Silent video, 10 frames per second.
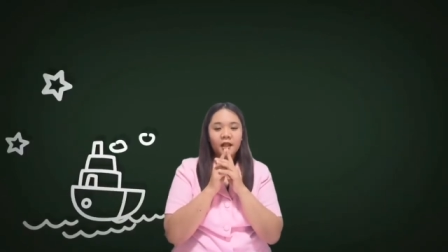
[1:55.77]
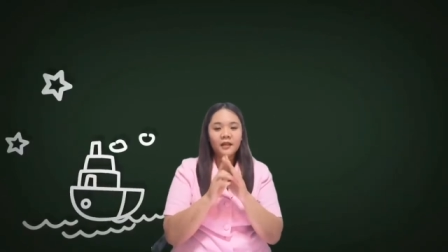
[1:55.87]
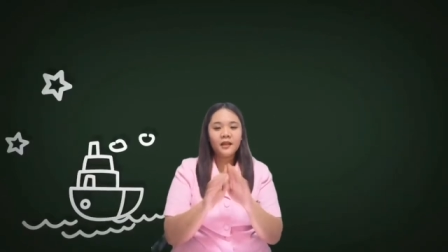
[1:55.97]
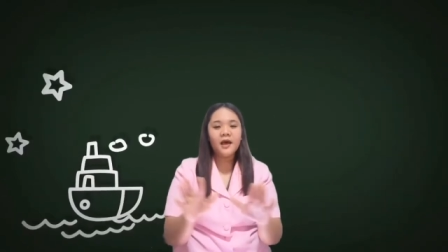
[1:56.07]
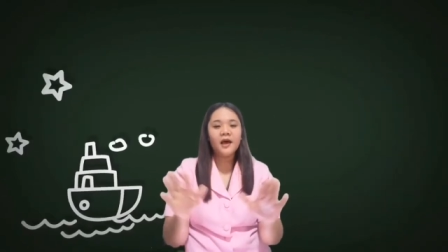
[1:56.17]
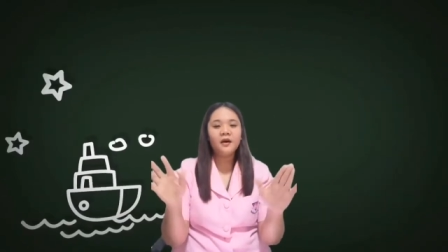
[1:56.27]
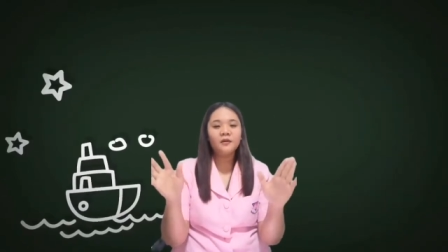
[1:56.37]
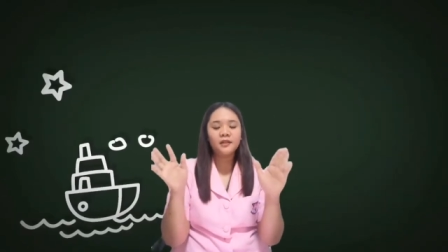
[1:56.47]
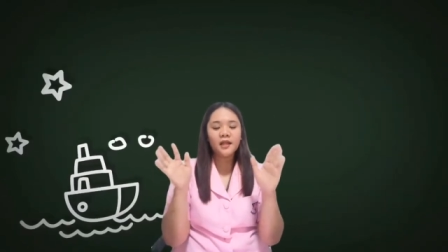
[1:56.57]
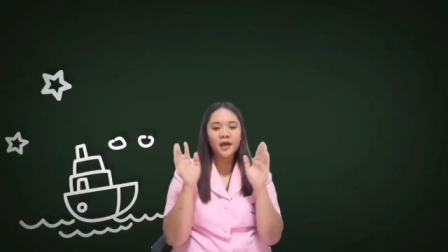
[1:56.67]
Loud,
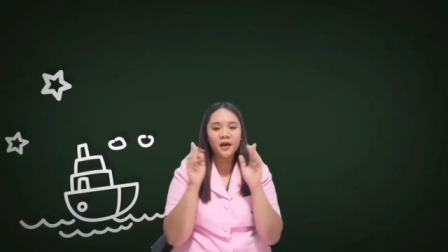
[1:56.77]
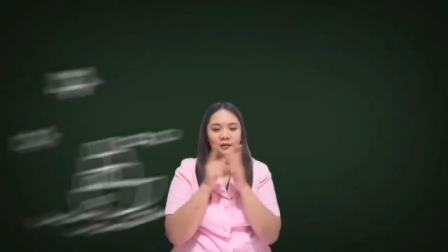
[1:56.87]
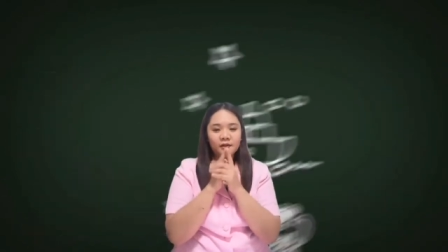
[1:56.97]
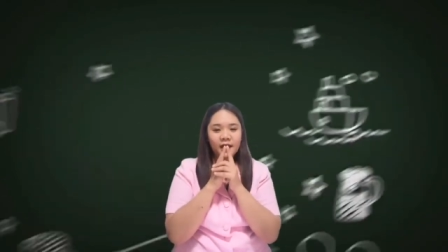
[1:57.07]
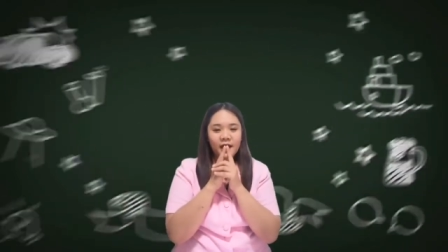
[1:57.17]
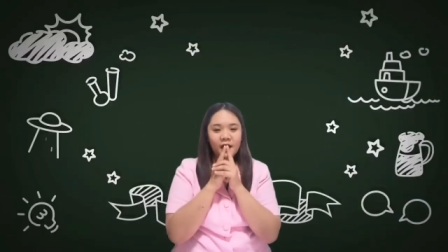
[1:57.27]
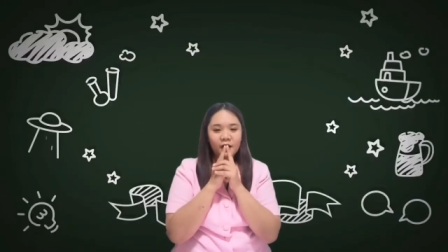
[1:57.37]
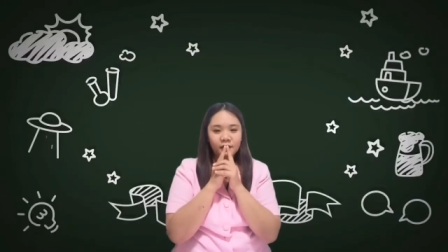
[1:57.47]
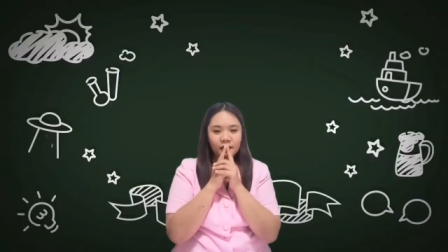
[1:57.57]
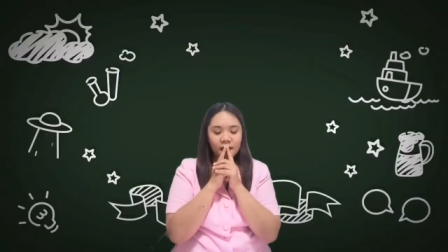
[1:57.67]
loud,
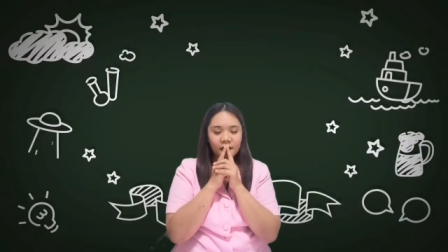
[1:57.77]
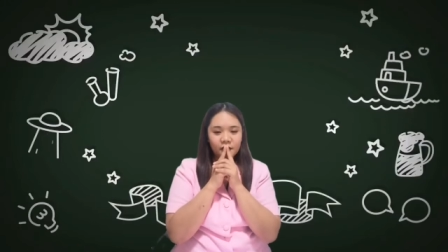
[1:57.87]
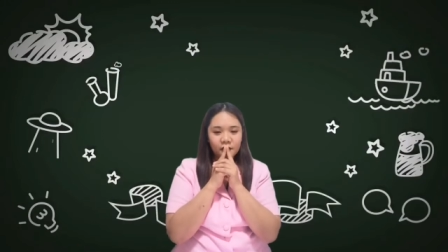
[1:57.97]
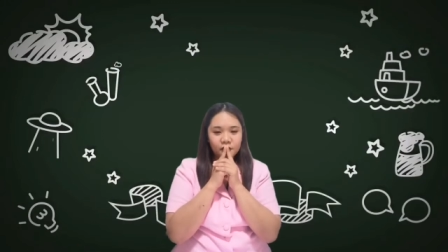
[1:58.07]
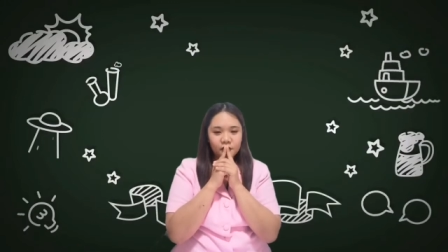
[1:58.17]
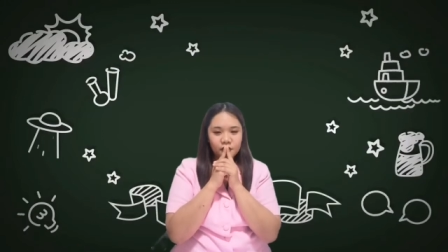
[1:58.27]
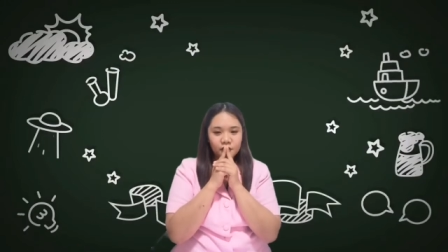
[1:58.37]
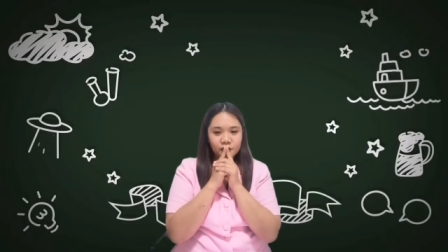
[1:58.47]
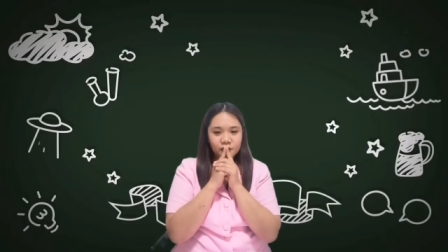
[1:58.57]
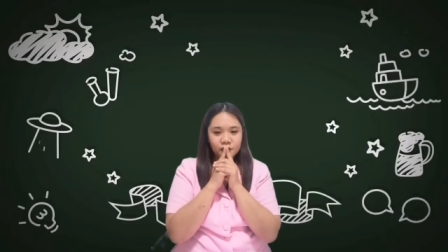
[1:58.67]
loud, loud.
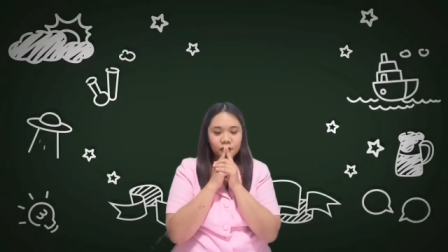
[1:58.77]
Shh.